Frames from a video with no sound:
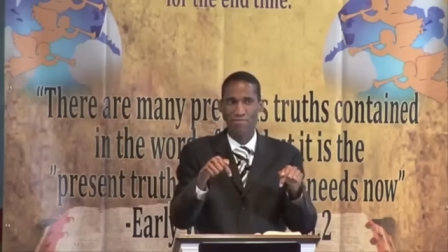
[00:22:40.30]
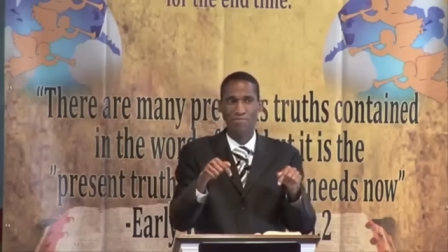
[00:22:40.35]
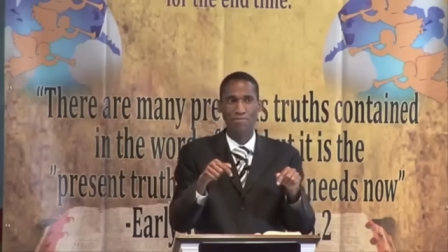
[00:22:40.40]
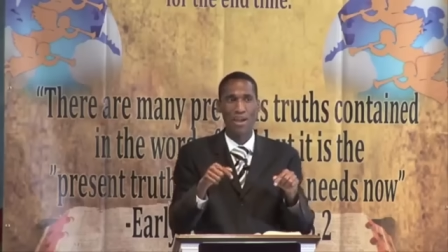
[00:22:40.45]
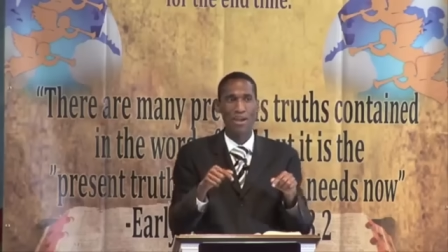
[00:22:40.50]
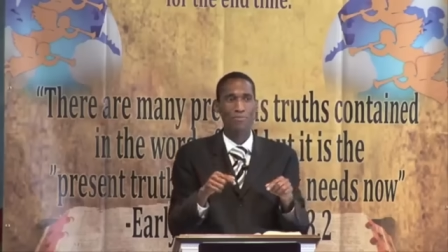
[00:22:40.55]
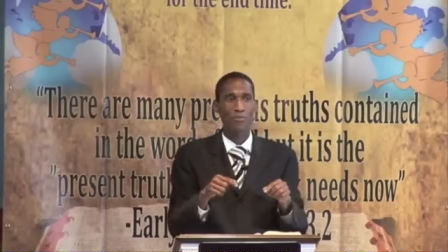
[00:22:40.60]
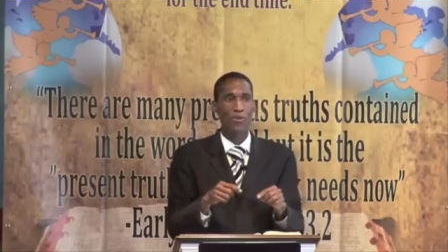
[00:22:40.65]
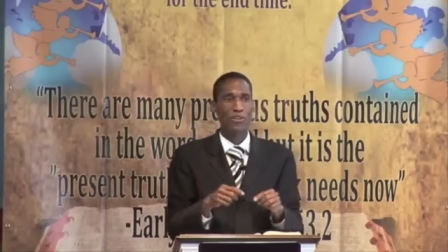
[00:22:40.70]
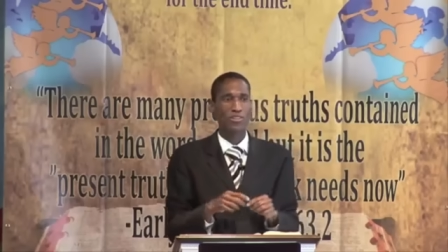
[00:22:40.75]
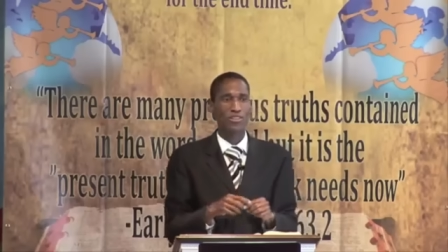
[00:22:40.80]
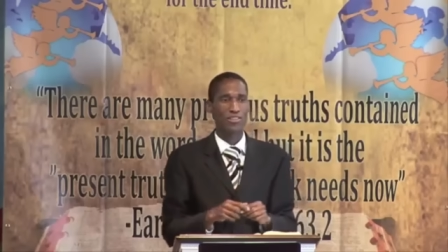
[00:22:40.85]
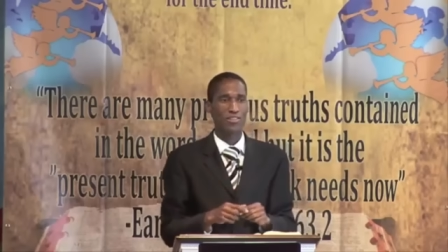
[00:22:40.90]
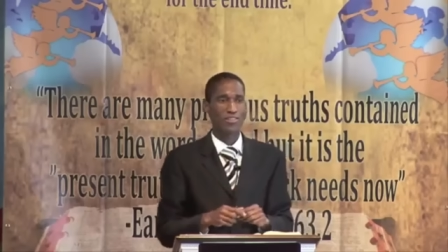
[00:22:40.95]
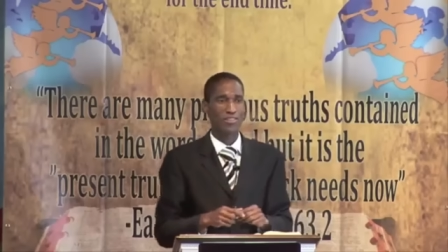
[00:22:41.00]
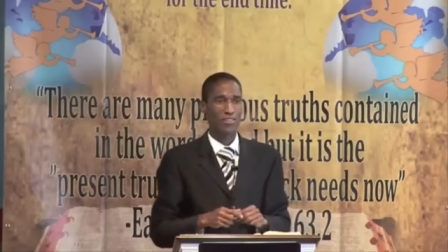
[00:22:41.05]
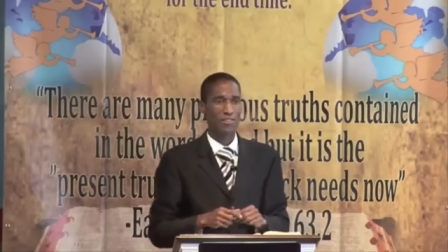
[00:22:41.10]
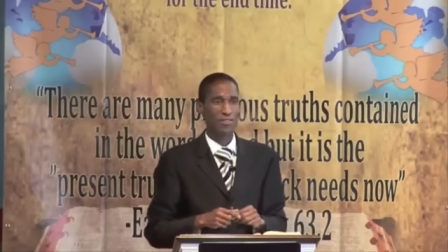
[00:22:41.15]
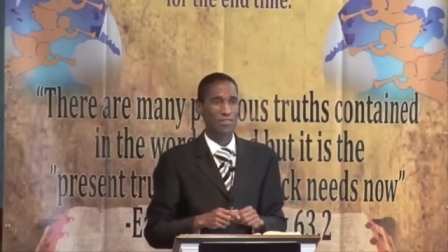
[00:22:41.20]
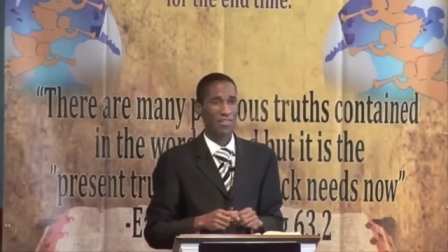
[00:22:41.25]
my brothers and
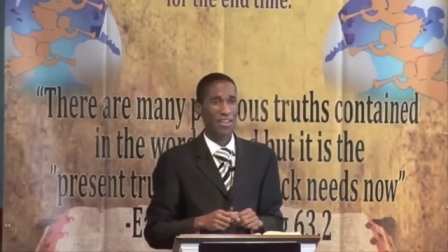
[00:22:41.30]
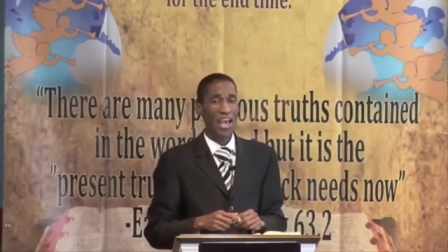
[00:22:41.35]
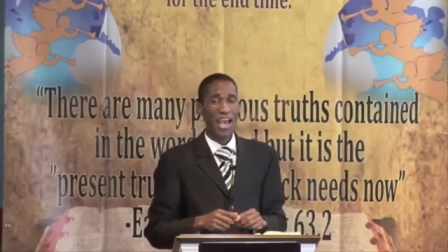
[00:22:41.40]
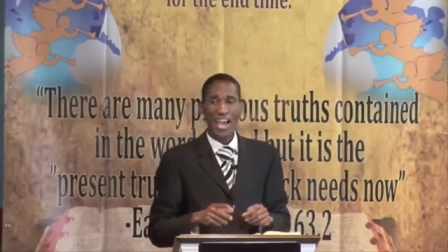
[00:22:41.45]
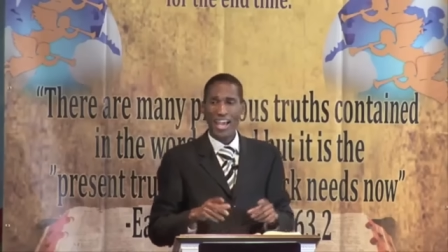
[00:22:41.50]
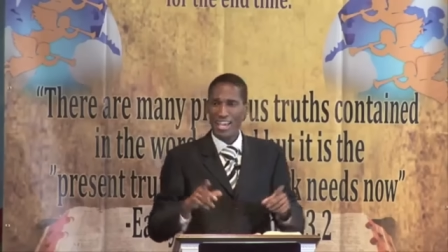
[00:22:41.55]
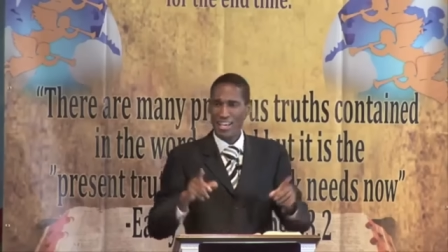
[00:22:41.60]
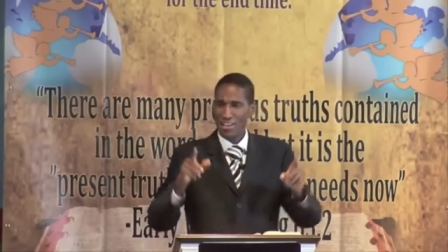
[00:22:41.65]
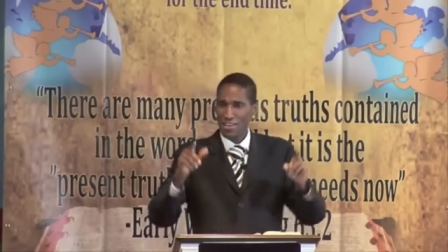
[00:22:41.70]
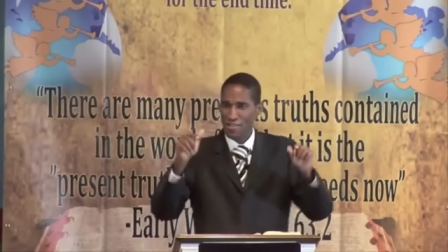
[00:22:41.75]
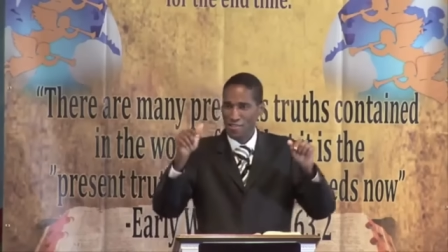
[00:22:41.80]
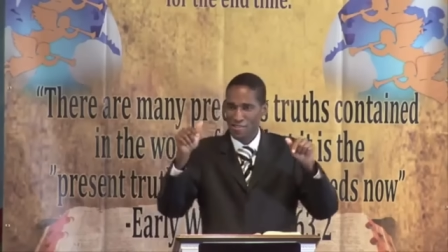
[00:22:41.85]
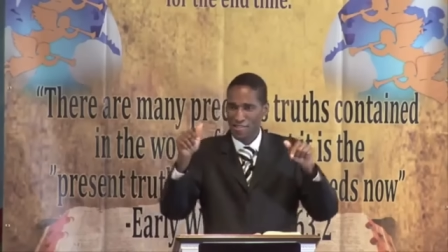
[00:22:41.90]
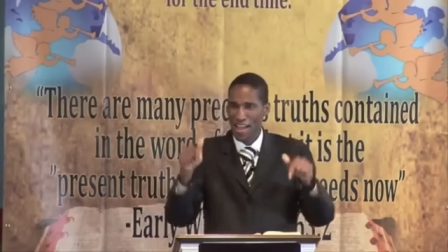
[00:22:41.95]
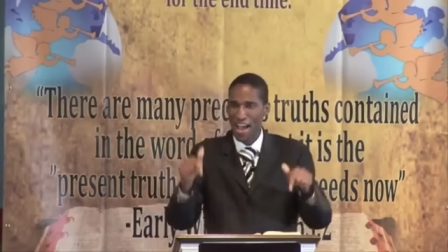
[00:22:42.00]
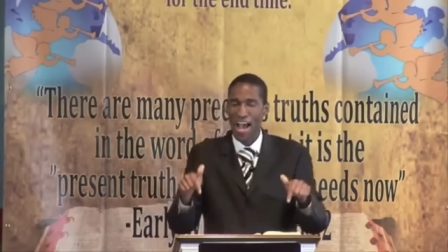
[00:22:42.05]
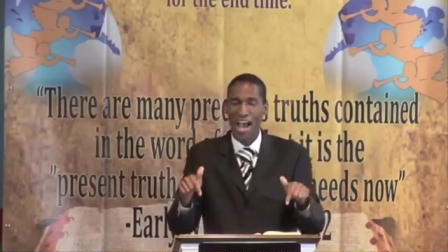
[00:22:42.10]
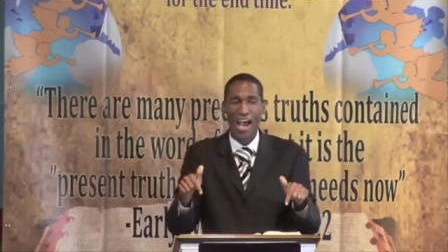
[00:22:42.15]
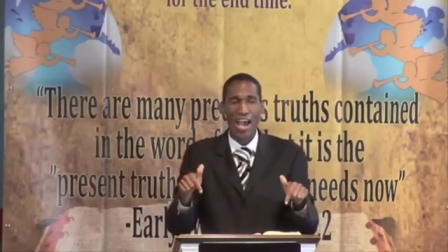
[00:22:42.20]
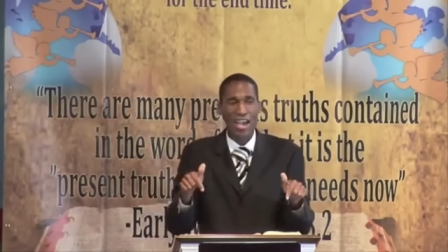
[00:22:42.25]
sisters. It is
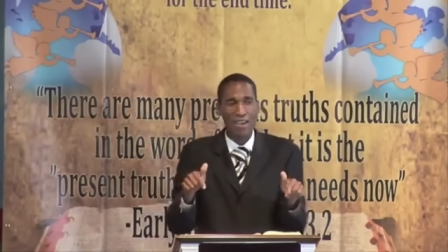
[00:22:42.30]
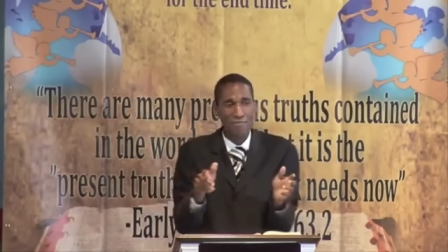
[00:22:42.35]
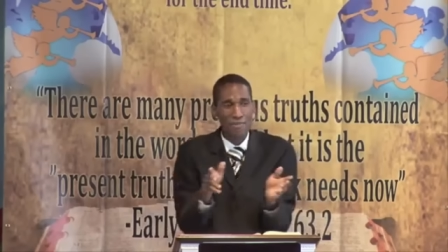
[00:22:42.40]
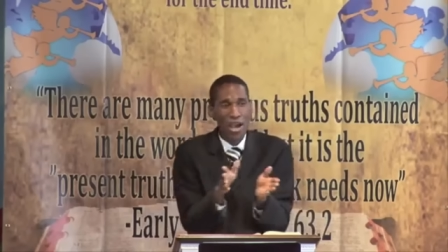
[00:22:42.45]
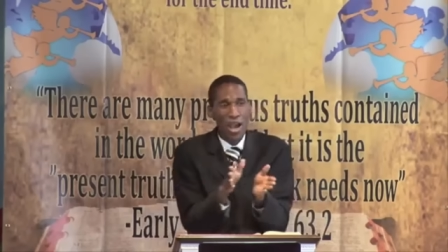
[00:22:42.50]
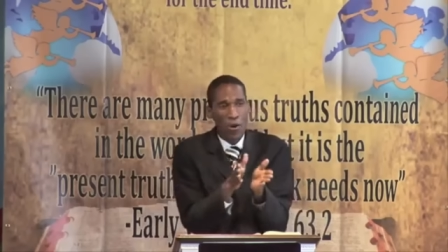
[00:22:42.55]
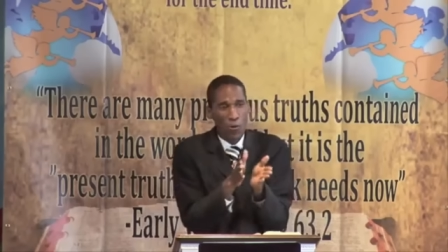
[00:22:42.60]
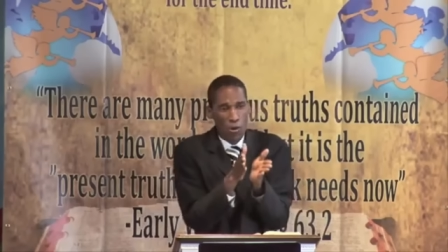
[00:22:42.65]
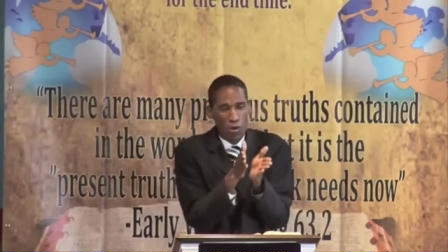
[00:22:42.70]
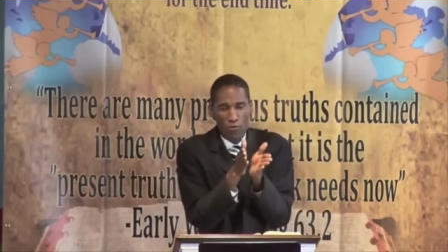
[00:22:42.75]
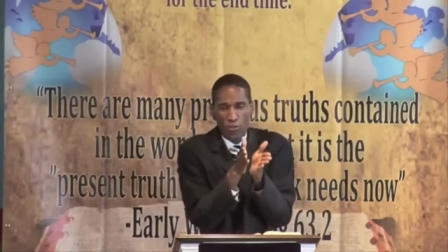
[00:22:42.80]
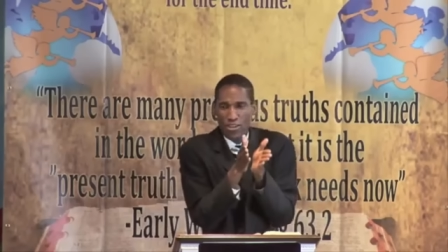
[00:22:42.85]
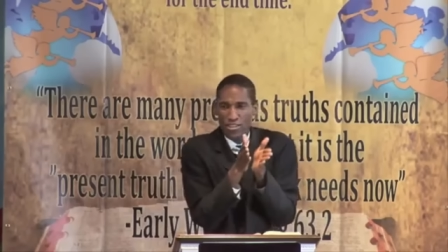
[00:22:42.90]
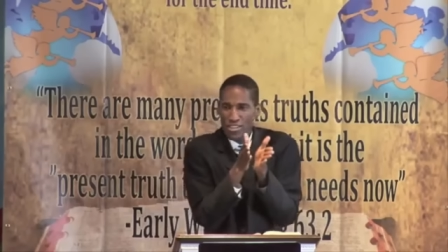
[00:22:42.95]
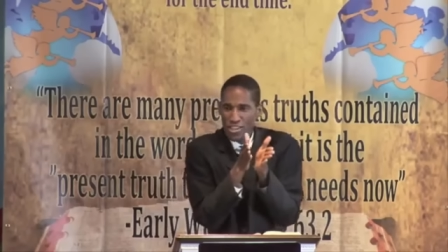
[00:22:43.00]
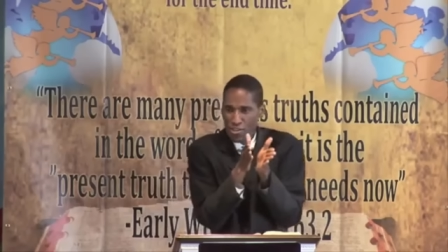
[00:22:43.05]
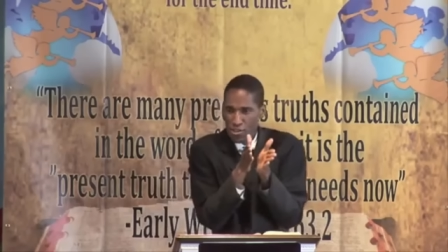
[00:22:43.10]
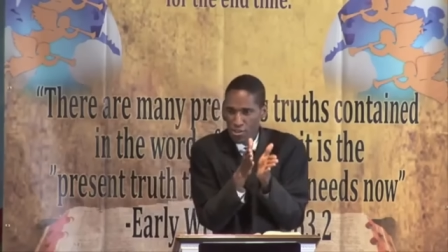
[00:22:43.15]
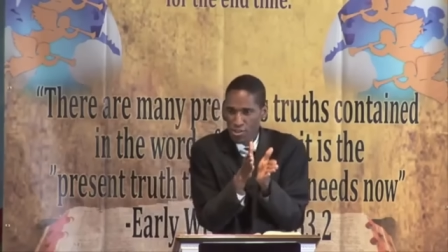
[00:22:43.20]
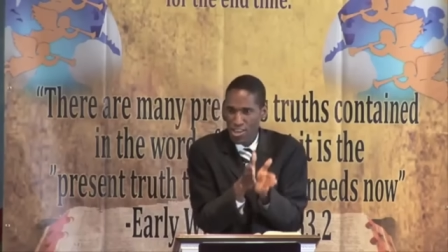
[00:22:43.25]
time within
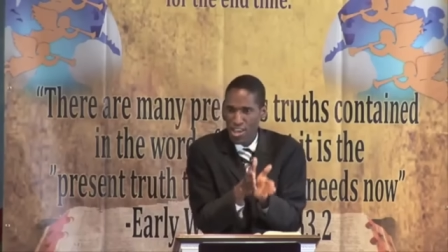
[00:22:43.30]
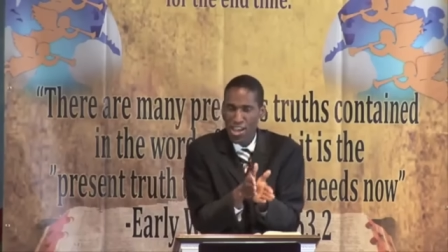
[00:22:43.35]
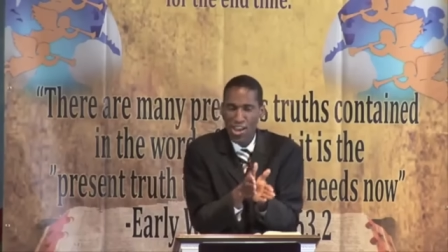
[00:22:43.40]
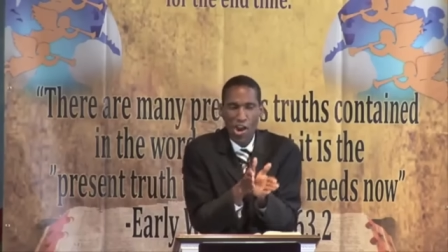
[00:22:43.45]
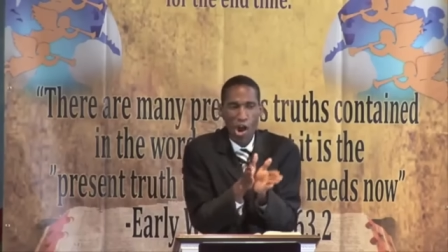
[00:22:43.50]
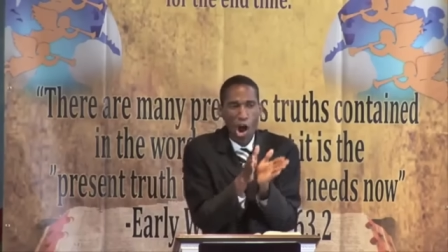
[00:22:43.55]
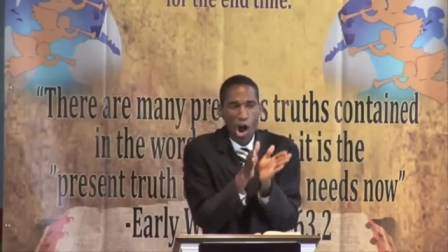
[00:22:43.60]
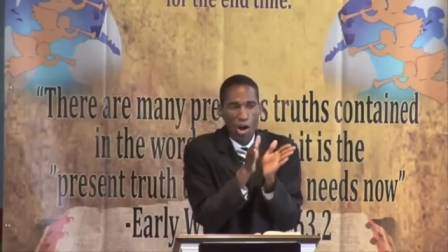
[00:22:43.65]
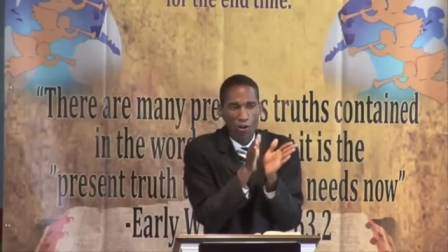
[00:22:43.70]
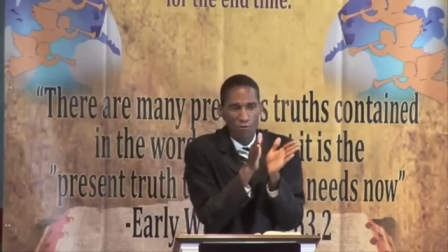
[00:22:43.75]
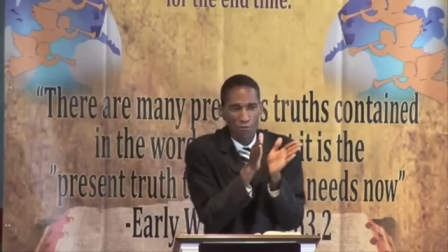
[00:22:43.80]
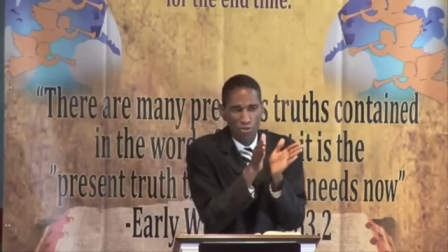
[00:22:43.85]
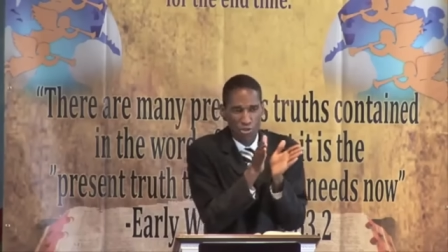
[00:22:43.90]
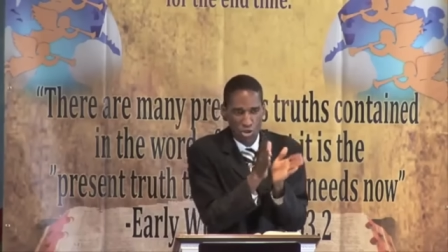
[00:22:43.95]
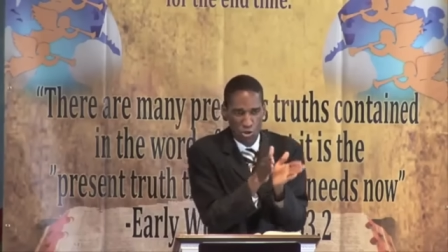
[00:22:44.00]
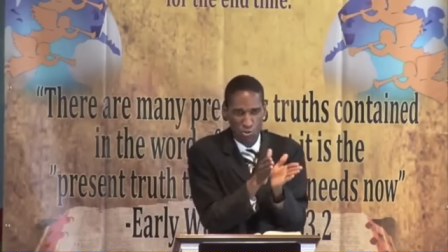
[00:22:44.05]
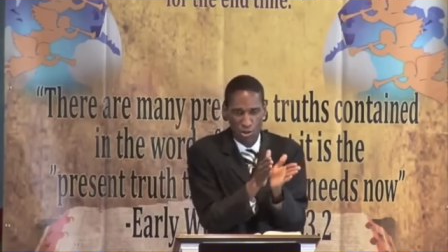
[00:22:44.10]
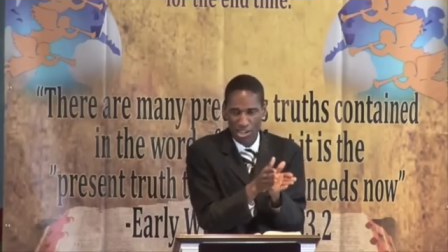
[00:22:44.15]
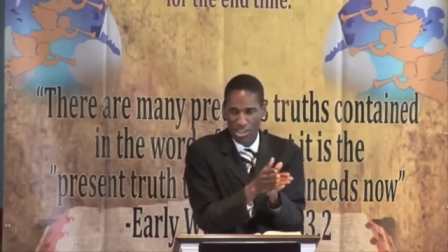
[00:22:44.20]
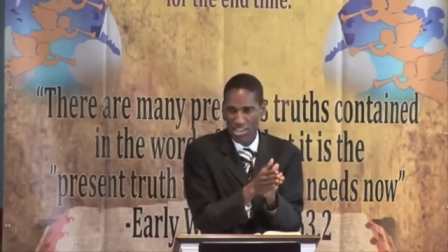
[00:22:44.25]
this year of
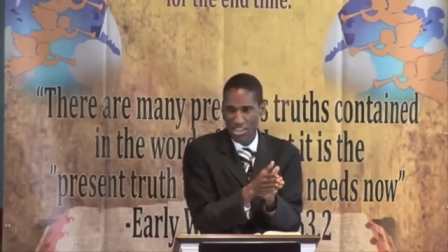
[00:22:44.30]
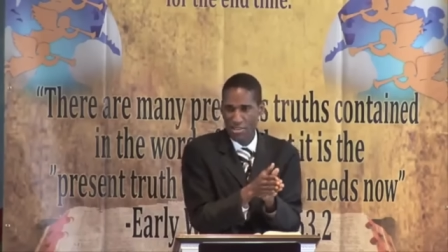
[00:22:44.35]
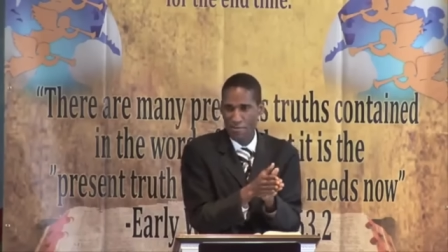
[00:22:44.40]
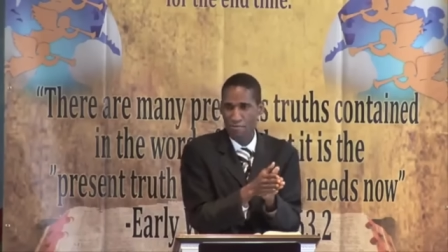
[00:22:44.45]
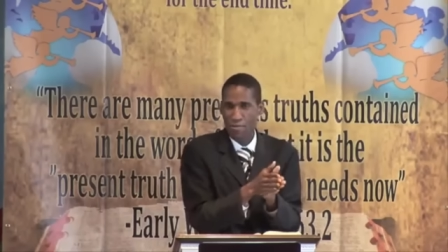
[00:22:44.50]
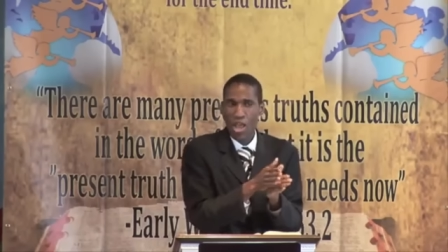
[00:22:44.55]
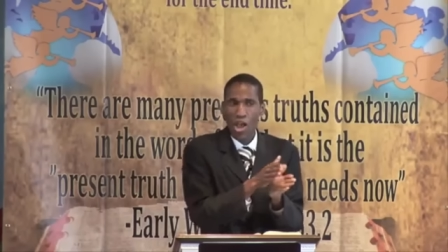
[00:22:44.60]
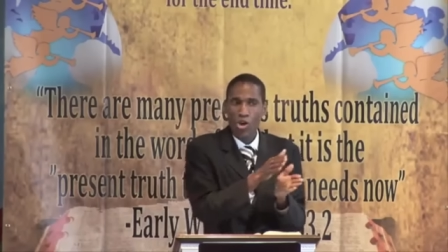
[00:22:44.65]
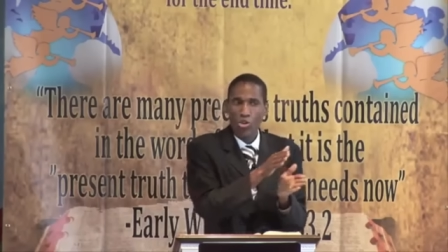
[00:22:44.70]
Jubilee